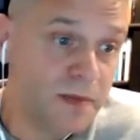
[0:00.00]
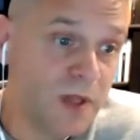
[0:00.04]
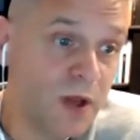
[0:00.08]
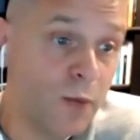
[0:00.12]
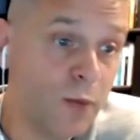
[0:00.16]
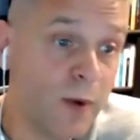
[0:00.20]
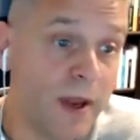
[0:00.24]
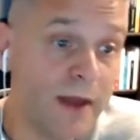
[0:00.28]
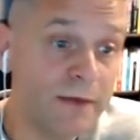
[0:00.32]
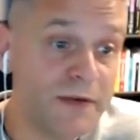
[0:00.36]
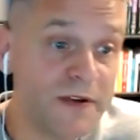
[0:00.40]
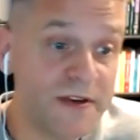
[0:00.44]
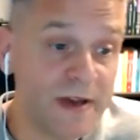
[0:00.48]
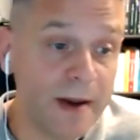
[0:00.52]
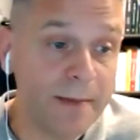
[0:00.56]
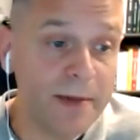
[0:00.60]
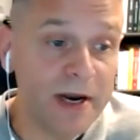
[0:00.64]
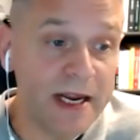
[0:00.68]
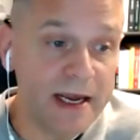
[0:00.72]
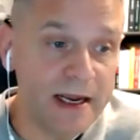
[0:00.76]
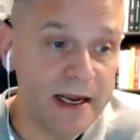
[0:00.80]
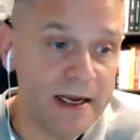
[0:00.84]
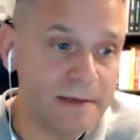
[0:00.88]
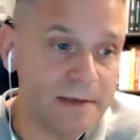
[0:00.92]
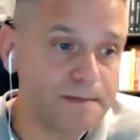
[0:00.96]
we have
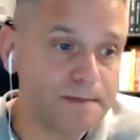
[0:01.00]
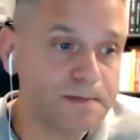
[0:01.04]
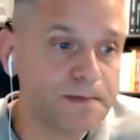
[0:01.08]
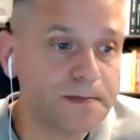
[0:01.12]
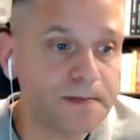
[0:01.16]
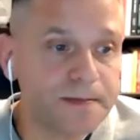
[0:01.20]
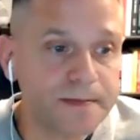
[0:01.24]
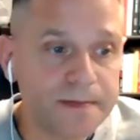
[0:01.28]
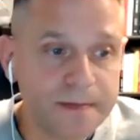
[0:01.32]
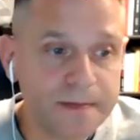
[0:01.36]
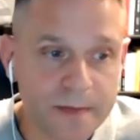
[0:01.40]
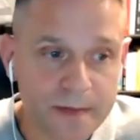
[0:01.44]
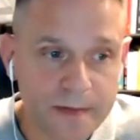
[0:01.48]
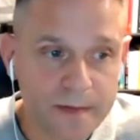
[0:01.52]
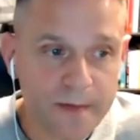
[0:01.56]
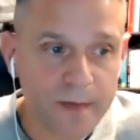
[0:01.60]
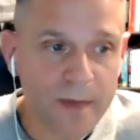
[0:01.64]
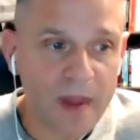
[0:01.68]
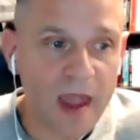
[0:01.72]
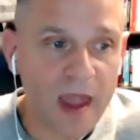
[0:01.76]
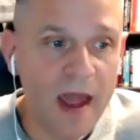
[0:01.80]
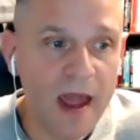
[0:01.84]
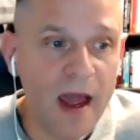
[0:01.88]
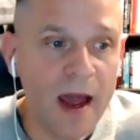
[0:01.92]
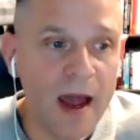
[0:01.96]
somebody
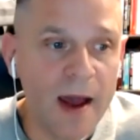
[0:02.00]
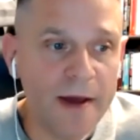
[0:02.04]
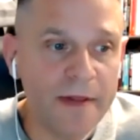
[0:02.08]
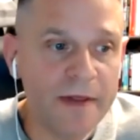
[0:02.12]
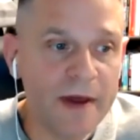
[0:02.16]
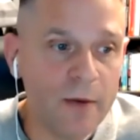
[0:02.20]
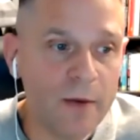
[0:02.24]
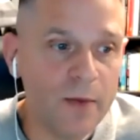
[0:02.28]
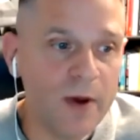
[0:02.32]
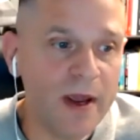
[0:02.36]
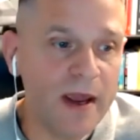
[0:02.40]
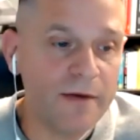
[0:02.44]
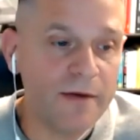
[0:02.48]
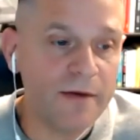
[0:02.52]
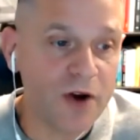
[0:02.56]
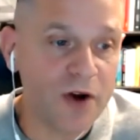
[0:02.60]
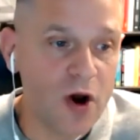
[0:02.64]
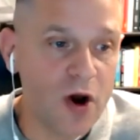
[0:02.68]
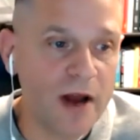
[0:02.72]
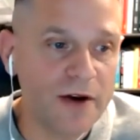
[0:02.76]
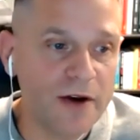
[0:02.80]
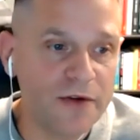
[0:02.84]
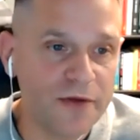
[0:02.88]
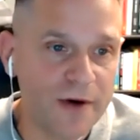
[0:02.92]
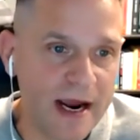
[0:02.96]
uh, that we have
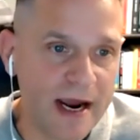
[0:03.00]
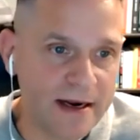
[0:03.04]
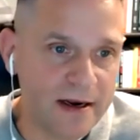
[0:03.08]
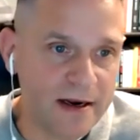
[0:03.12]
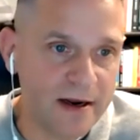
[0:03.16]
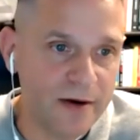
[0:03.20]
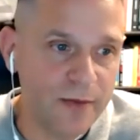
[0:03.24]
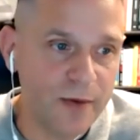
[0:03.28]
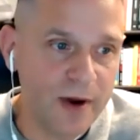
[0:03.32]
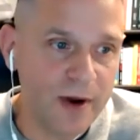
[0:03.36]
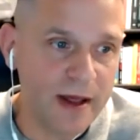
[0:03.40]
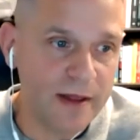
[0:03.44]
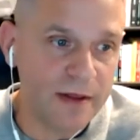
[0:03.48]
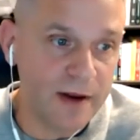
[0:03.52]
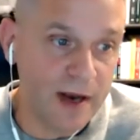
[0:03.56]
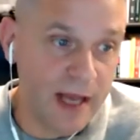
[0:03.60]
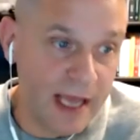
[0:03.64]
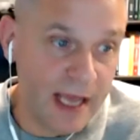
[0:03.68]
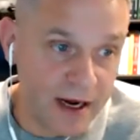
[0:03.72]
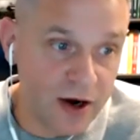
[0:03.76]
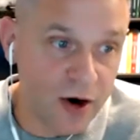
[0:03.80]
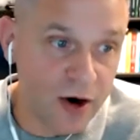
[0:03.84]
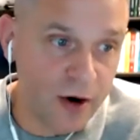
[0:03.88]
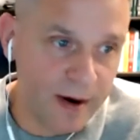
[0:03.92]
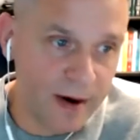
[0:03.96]
contracted with,
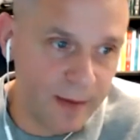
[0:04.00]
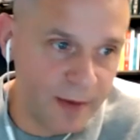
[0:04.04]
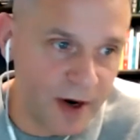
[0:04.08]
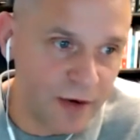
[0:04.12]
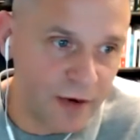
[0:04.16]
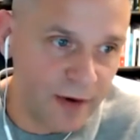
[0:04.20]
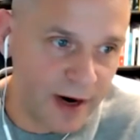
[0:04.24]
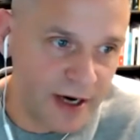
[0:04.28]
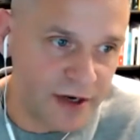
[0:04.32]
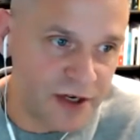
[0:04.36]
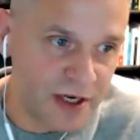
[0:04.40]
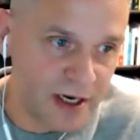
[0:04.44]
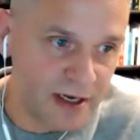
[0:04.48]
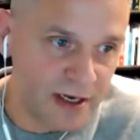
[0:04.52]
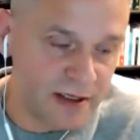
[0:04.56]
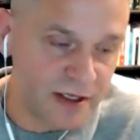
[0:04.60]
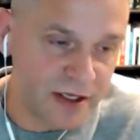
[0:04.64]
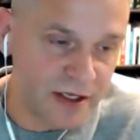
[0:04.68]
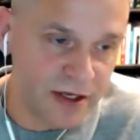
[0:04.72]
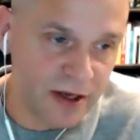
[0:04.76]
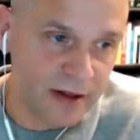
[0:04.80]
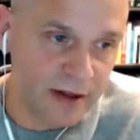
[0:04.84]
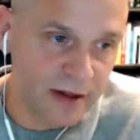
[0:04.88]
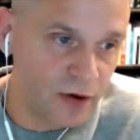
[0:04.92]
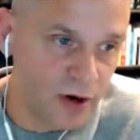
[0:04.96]
like our immigration
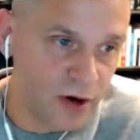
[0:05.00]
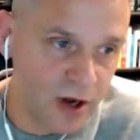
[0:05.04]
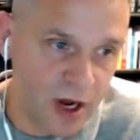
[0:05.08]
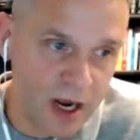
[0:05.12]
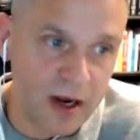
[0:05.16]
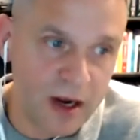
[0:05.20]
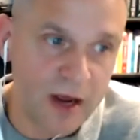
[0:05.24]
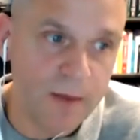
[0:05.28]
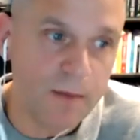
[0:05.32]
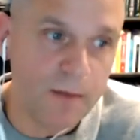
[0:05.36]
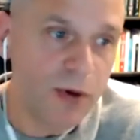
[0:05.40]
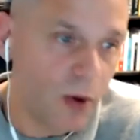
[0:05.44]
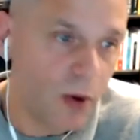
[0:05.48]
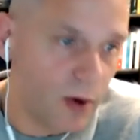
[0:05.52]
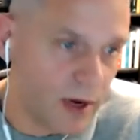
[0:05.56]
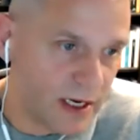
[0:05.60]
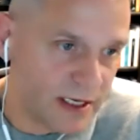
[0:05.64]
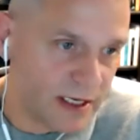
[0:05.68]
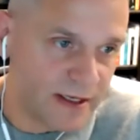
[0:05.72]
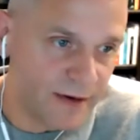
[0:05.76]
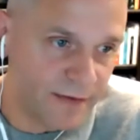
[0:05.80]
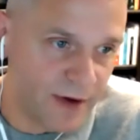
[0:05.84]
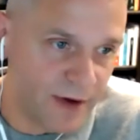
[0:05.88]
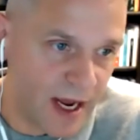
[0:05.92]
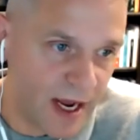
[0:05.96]
consultant. They're not
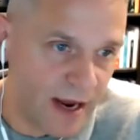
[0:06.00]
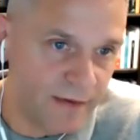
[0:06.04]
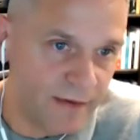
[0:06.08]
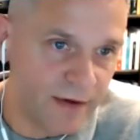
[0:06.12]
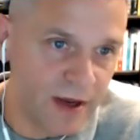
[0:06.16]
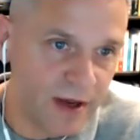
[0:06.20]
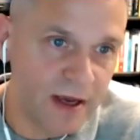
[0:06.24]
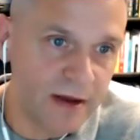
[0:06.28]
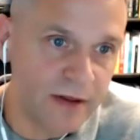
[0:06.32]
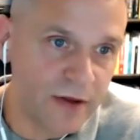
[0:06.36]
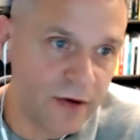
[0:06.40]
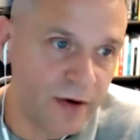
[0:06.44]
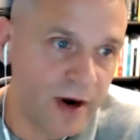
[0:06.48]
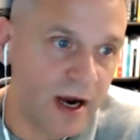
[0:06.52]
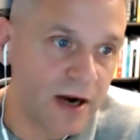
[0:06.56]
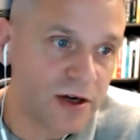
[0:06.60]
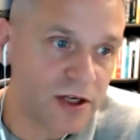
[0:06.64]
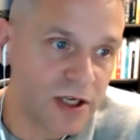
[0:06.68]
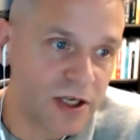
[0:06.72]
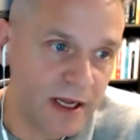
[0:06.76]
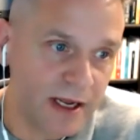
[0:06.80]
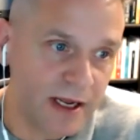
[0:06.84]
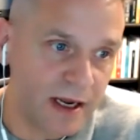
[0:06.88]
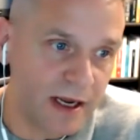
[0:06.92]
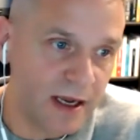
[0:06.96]
employees of Ivey. They're
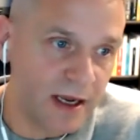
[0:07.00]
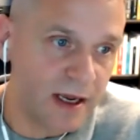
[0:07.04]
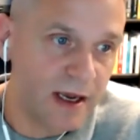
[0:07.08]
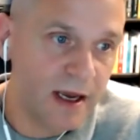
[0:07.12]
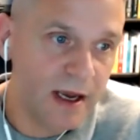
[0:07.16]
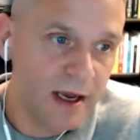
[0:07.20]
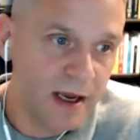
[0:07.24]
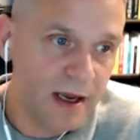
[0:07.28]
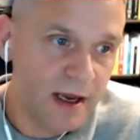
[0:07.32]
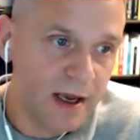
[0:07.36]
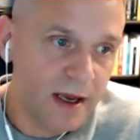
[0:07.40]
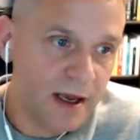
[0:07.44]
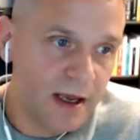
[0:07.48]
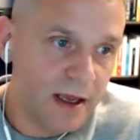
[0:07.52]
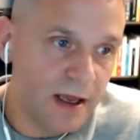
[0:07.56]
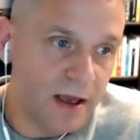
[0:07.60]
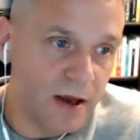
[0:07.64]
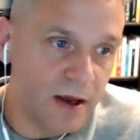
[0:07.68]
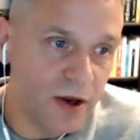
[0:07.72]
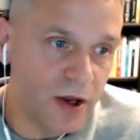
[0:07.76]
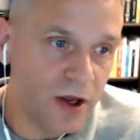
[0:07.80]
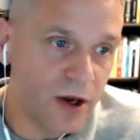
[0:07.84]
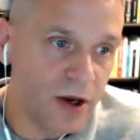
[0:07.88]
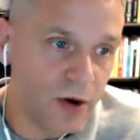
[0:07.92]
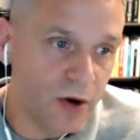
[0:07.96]
actually,
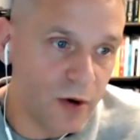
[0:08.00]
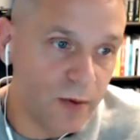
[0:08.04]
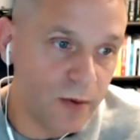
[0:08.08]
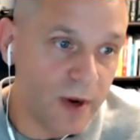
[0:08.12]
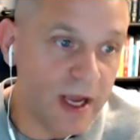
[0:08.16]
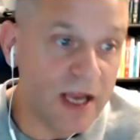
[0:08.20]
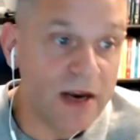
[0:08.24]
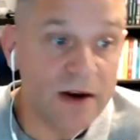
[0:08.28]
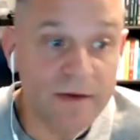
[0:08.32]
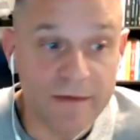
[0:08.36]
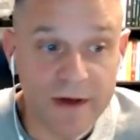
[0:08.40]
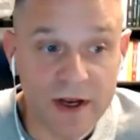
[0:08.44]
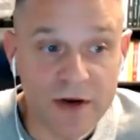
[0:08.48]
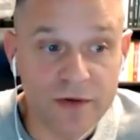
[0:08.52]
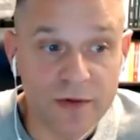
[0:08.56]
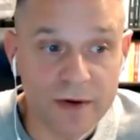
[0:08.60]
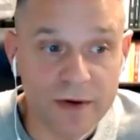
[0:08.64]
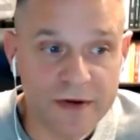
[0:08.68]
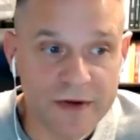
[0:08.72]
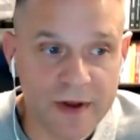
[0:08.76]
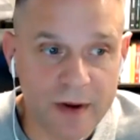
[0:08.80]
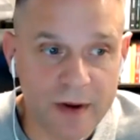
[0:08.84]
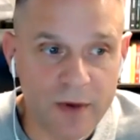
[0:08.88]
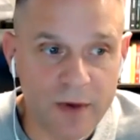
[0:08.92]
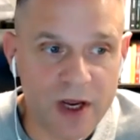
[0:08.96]
you, you know,
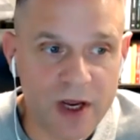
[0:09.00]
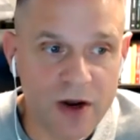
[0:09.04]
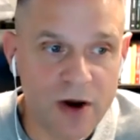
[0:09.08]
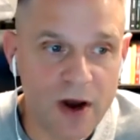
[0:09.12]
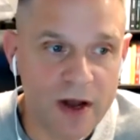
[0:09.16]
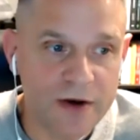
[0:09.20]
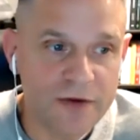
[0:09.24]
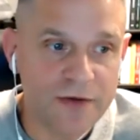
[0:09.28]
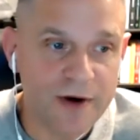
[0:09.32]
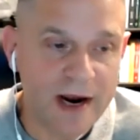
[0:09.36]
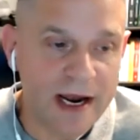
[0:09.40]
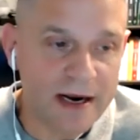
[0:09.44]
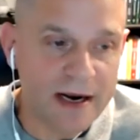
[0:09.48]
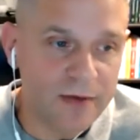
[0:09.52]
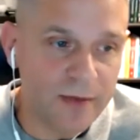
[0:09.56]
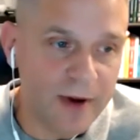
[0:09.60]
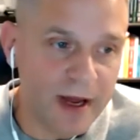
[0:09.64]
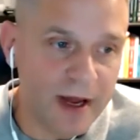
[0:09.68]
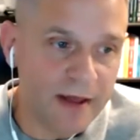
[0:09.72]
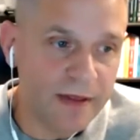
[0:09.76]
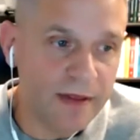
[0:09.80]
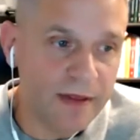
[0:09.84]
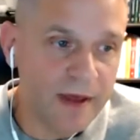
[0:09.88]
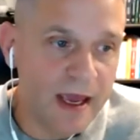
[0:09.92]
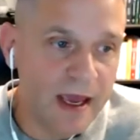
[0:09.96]
individuals that we contract
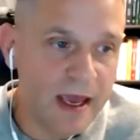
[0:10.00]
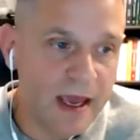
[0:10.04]
with.